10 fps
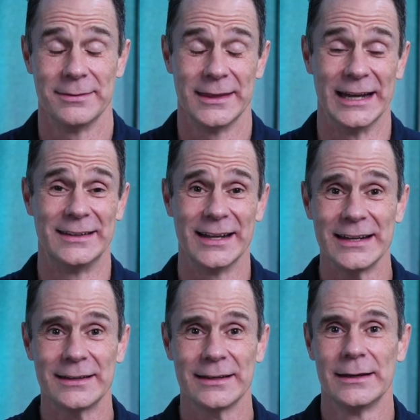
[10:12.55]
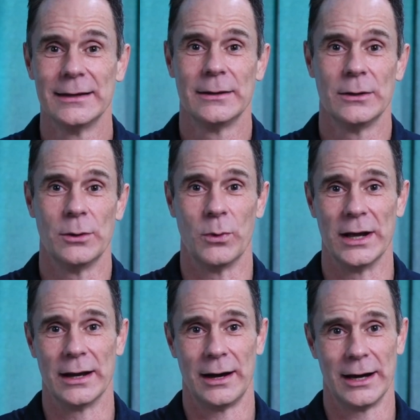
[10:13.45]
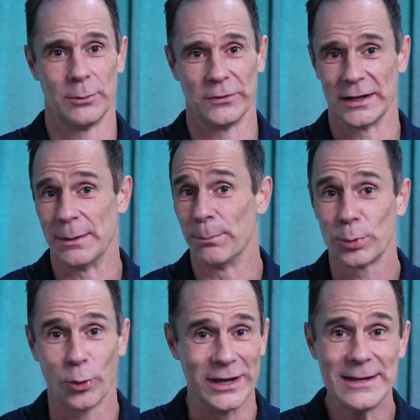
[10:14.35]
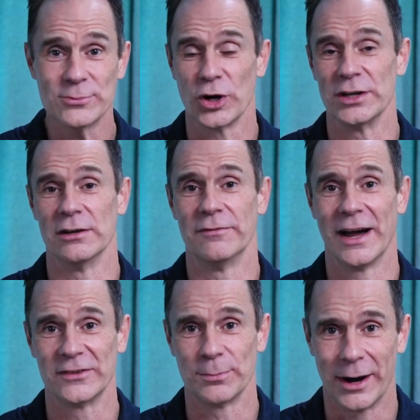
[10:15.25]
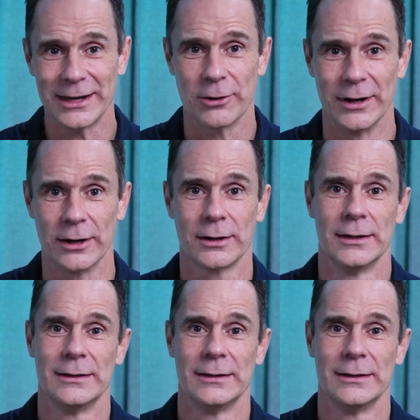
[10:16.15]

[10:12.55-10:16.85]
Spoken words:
They didn't when I was an employee trying to advance my career,